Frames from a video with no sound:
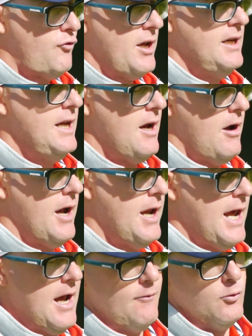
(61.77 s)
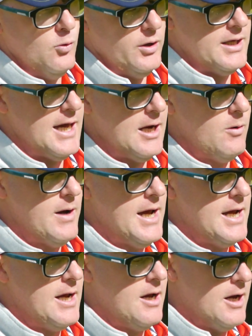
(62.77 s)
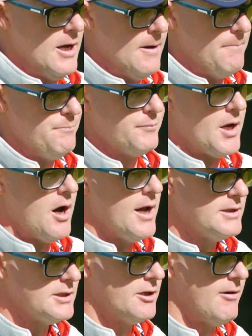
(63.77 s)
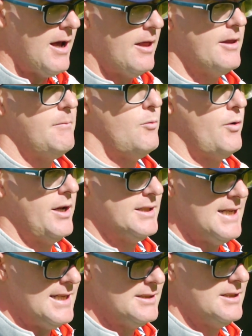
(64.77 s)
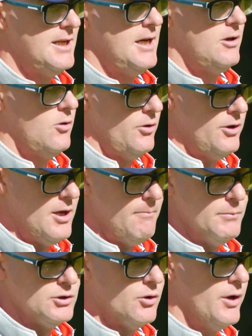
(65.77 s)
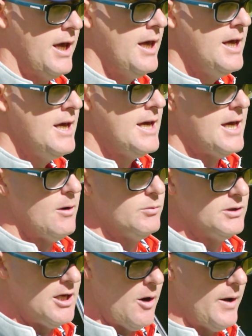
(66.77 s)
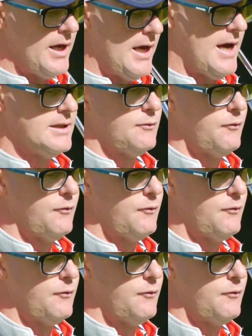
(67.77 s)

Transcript: friendly iron out of all the Callaway irons that are out there, but when I tested it and got the numbers on it, it was going as